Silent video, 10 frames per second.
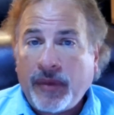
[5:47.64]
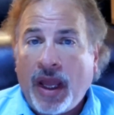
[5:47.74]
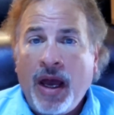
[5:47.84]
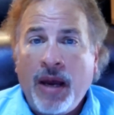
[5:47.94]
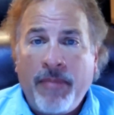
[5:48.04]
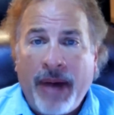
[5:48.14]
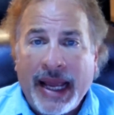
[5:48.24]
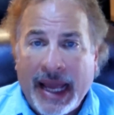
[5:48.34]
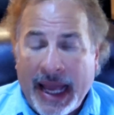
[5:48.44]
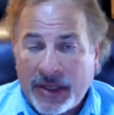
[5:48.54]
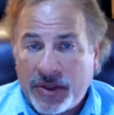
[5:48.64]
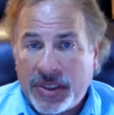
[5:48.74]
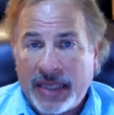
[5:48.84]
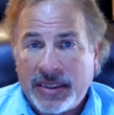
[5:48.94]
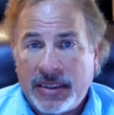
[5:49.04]
by
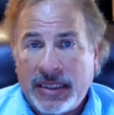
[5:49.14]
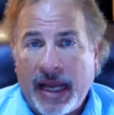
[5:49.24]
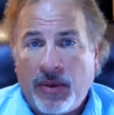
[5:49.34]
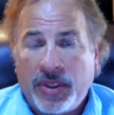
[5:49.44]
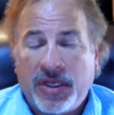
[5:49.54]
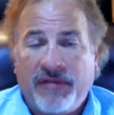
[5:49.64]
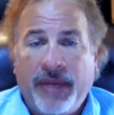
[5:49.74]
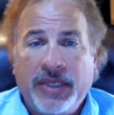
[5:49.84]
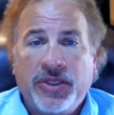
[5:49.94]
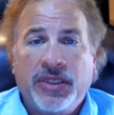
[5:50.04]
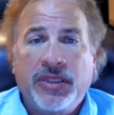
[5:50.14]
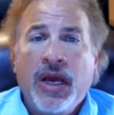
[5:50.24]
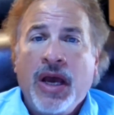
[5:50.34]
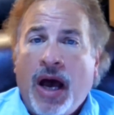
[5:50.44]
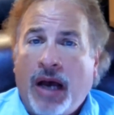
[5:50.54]
exercise and diet, which I've mentioned.
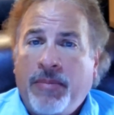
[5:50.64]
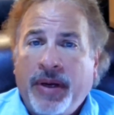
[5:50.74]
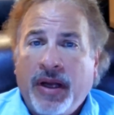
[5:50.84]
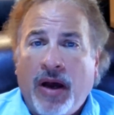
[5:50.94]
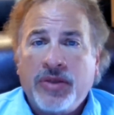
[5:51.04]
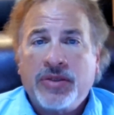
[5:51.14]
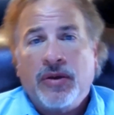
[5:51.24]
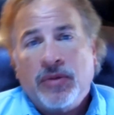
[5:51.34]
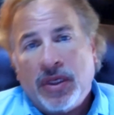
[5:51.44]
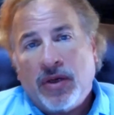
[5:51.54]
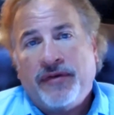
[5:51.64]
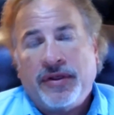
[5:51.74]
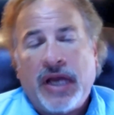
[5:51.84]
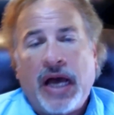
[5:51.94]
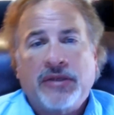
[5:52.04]
But also, if your
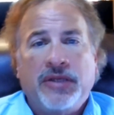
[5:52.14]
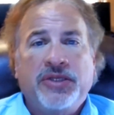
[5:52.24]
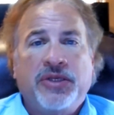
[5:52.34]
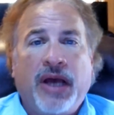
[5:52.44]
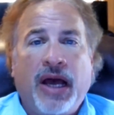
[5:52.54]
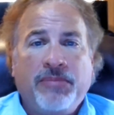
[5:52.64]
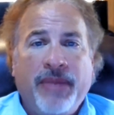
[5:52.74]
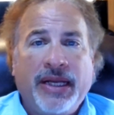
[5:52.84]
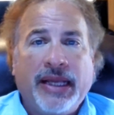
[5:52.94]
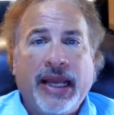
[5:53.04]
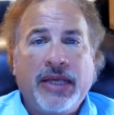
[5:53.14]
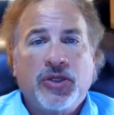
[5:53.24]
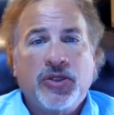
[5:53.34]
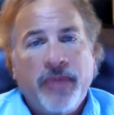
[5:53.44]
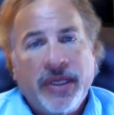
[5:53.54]
doctor has you on
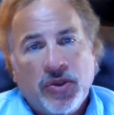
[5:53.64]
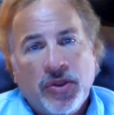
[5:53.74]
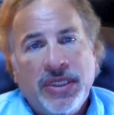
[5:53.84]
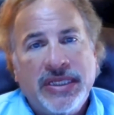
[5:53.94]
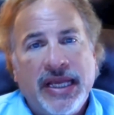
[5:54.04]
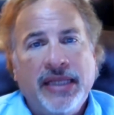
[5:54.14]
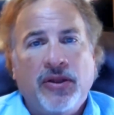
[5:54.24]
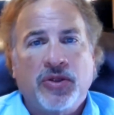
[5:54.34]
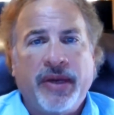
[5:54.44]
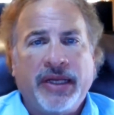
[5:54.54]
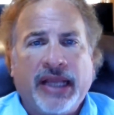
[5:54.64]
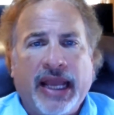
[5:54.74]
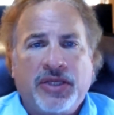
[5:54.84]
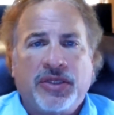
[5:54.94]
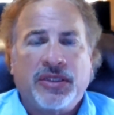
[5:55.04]
medications, make sure you take those
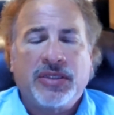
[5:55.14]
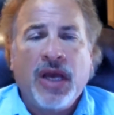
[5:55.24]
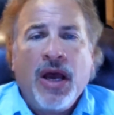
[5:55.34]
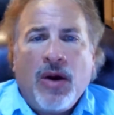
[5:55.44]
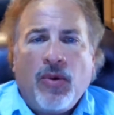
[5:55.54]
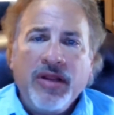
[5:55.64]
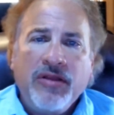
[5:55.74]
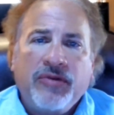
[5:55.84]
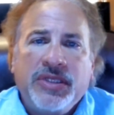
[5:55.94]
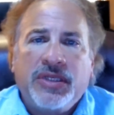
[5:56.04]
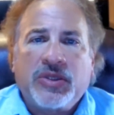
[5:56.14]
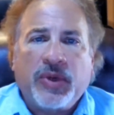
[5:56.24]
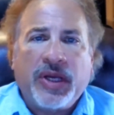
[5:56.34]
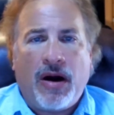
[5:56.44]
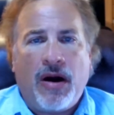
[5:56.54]
medications. One of the reasons we
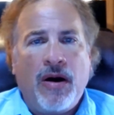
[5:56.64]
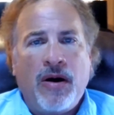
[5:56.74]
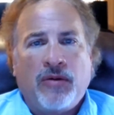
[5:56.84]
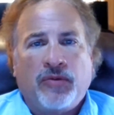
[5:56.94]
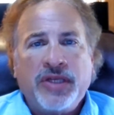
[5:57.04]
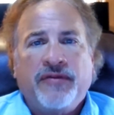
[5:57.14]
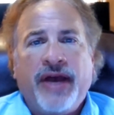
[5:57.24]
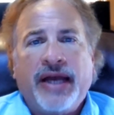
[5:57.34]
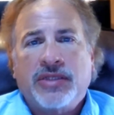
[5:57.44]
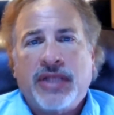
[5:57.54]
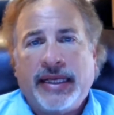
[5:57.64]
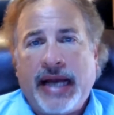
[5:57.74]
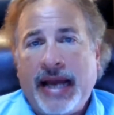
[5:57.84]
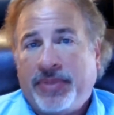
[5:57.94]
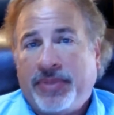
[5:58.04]
call risk factors like
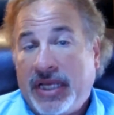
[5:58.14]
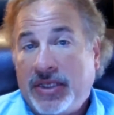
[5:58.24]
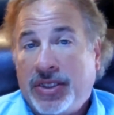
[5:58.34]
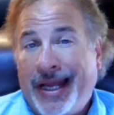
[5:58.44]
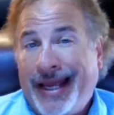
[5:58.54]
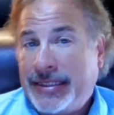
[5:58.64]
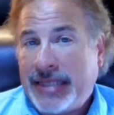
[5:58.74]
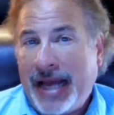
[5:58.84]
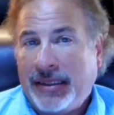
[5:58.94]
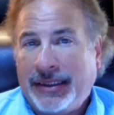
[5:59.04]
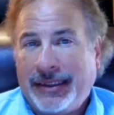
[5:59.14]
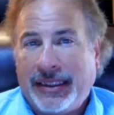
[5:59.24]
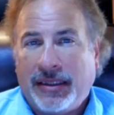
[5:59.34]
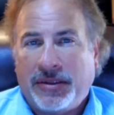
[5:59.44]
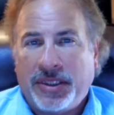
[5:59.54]
hypertension a silent
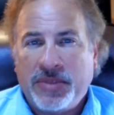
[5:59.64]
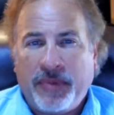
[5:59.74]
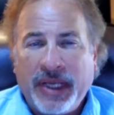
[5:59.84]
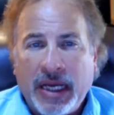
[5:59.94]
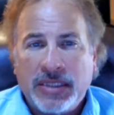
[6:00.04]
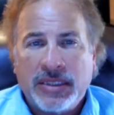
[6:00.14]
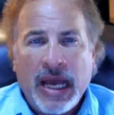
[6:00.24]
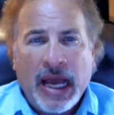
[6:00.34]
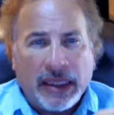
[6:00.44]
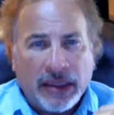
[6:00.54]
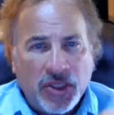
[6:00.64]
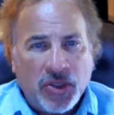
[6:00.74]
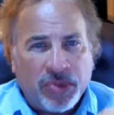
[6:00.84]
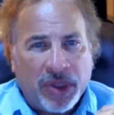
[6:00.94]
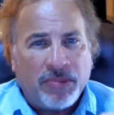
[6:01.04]
killer is because unless
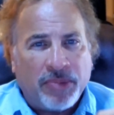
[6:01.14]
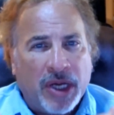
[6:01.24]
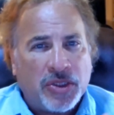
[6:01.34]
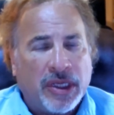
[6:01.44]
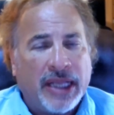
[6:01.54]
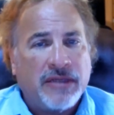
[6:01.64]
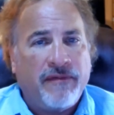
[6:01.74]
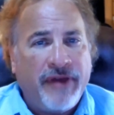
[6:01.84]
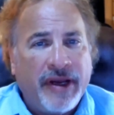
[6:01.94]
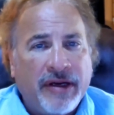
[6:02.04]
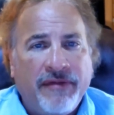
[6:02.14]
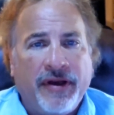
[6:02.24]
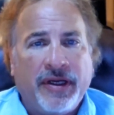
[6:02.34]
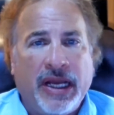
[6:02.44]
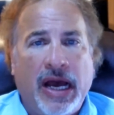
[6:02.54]
your blood pressure gets very,
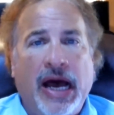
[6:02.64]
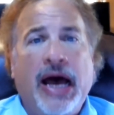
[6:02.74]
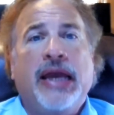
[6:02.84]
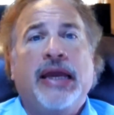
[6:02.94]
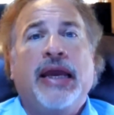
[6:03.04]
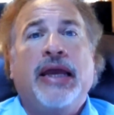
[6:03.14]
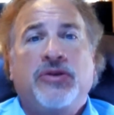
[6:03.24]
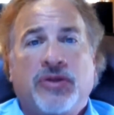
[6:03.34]
very high and you